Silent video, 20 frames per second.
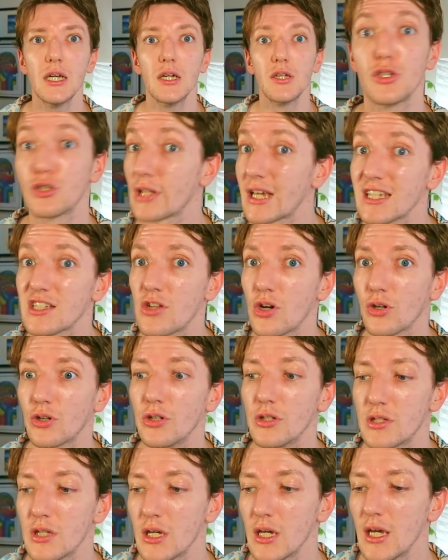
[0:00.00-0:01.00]
So that's not
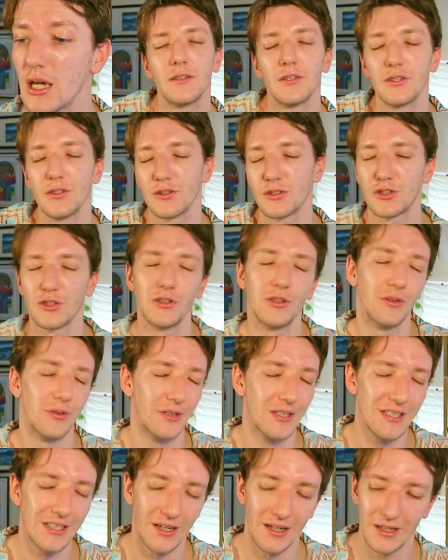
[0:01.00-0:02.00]
good. So, you know,
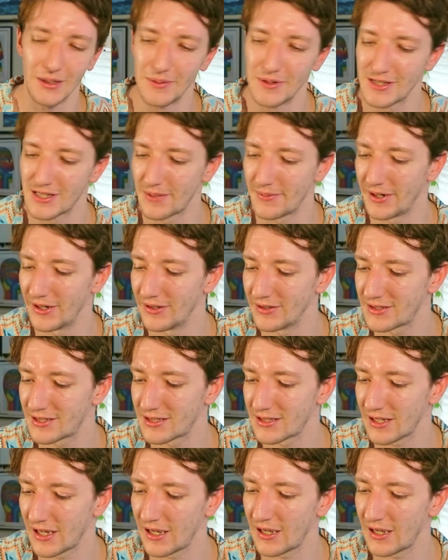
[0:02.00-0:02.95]
these arguments about